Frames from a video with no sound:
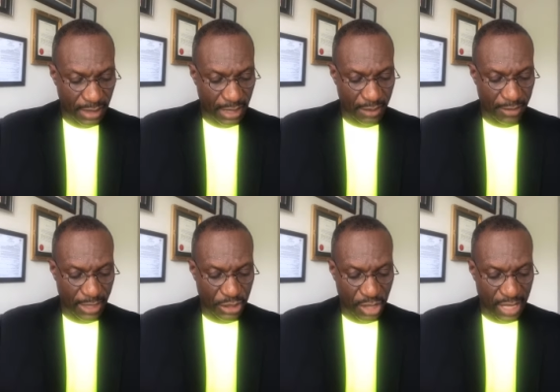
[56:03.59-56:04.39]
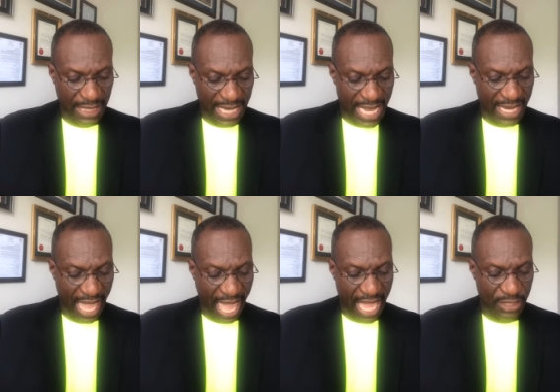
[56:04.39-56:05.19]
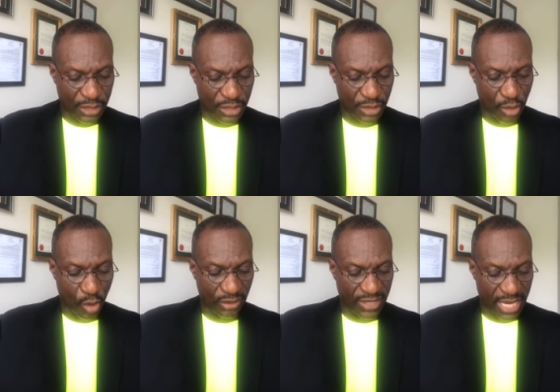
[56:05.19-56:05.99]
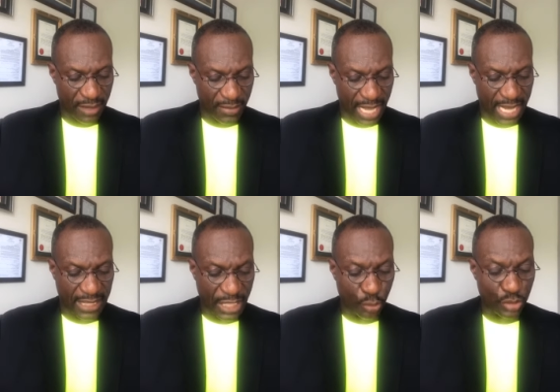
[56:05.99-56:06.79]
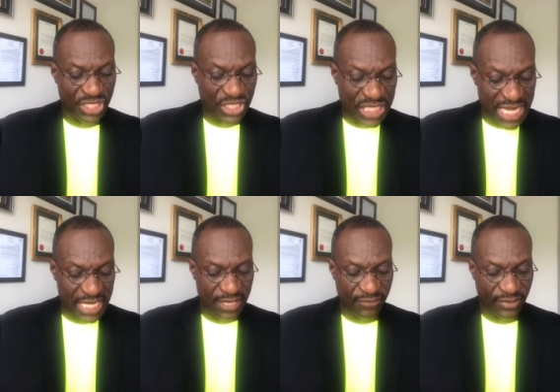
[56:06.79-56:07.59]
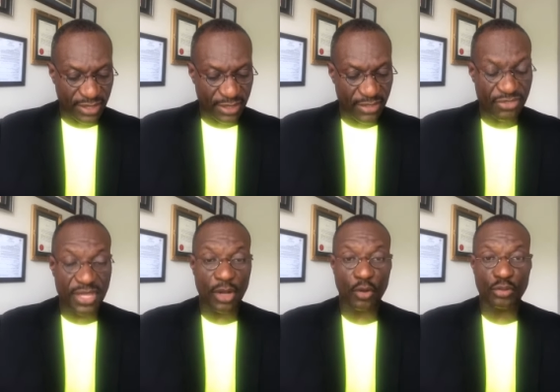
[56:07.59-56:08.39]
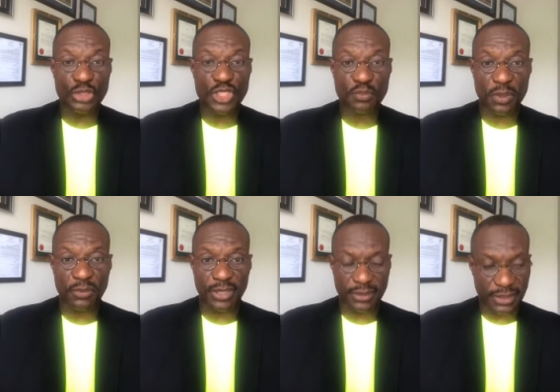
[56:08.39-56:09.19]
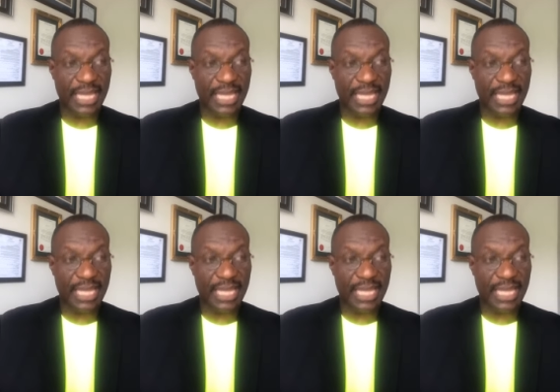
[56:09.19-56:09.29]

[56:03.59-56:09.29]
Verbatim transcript: um, and John laid hands on them and they received the Holy Spirit.